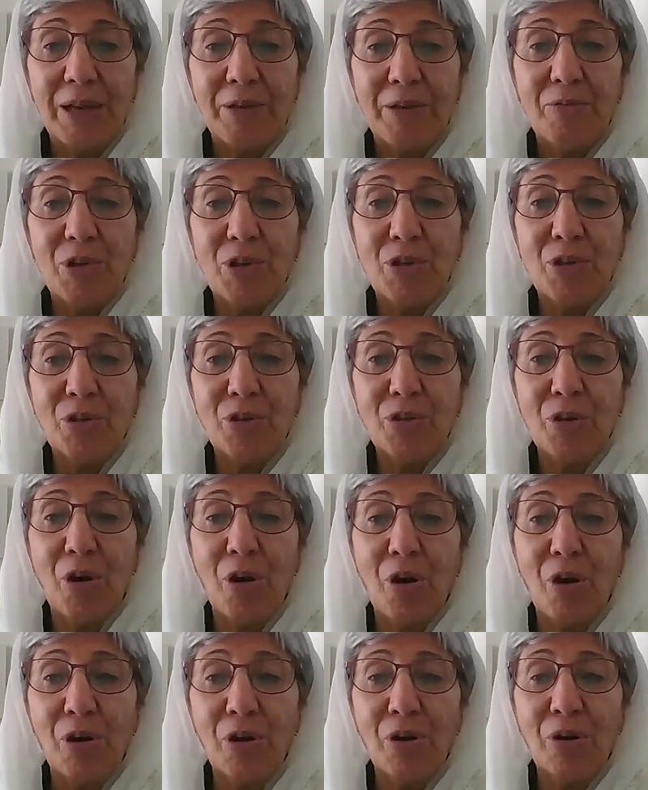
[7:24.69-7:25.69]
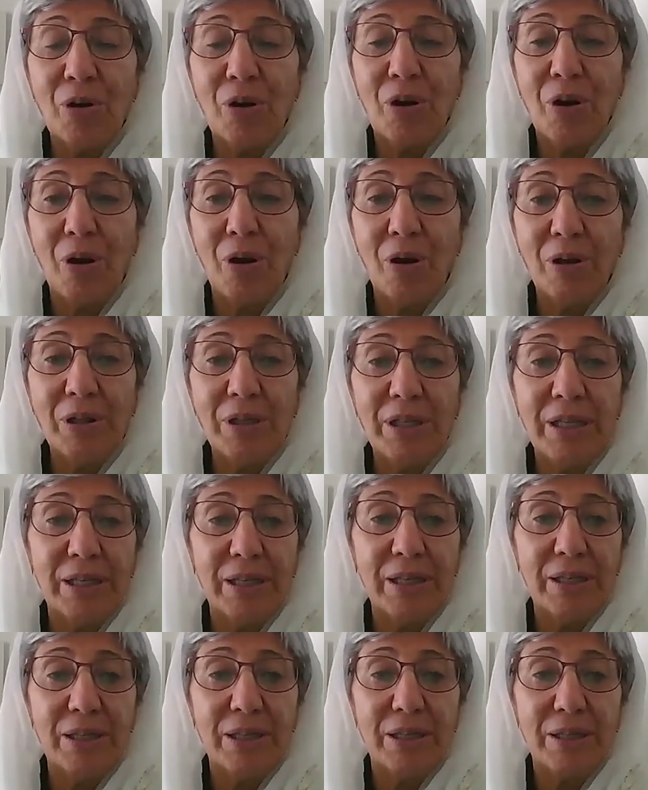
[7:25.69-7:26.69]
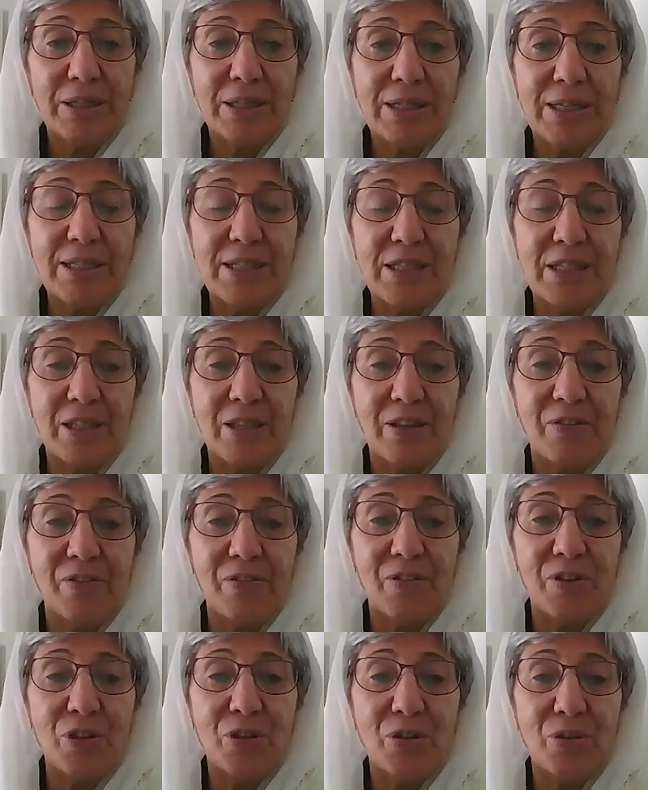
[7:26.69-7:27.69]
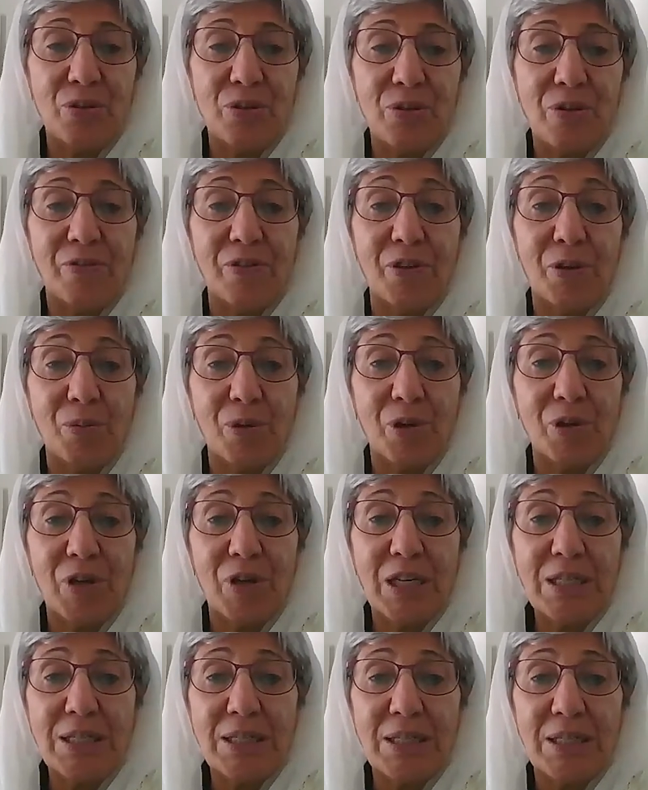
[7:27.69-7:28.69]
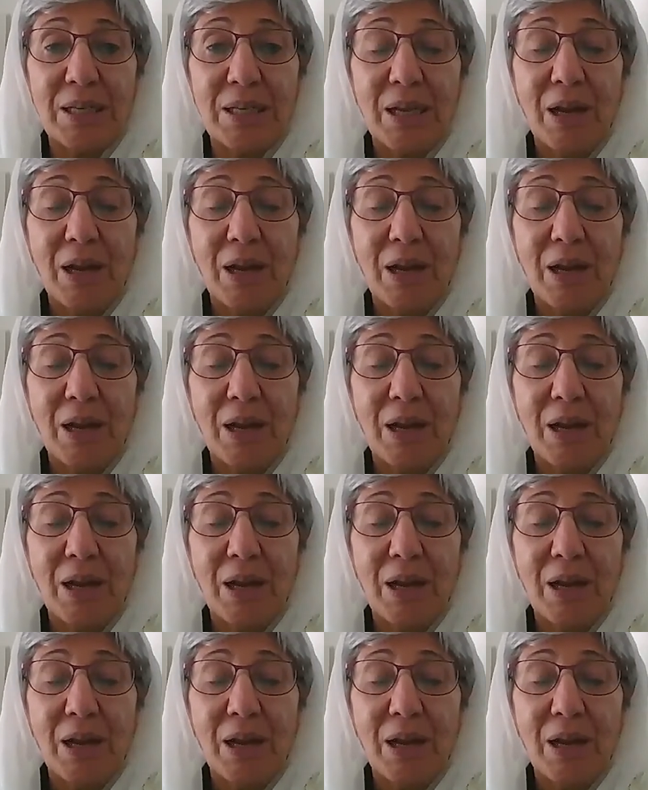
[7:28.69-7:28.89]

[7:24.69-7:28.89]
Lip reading: We took on all the sensitive issues of human rights,